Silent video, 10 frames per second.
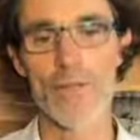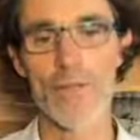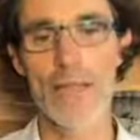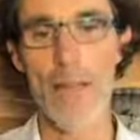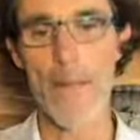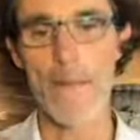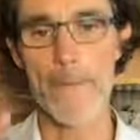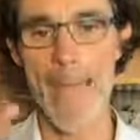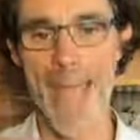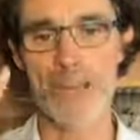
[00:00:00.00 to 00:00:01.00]
the
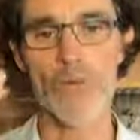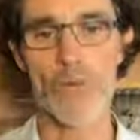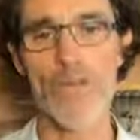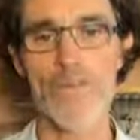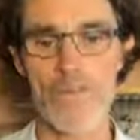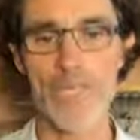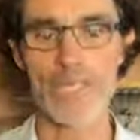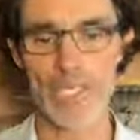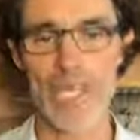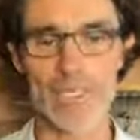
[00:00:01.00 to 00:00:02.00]

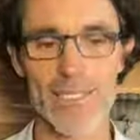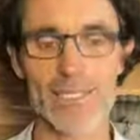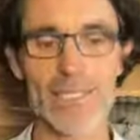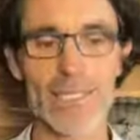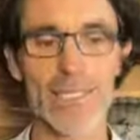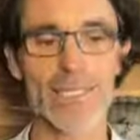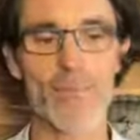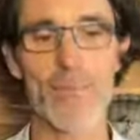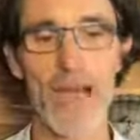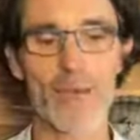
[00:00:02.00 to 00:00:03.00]
macrophage activity. So
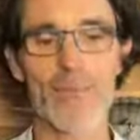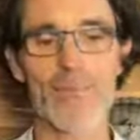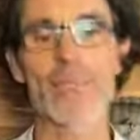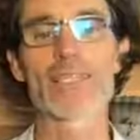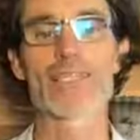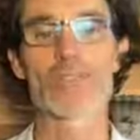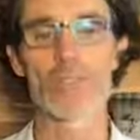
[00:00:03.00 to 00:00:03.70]
macrophages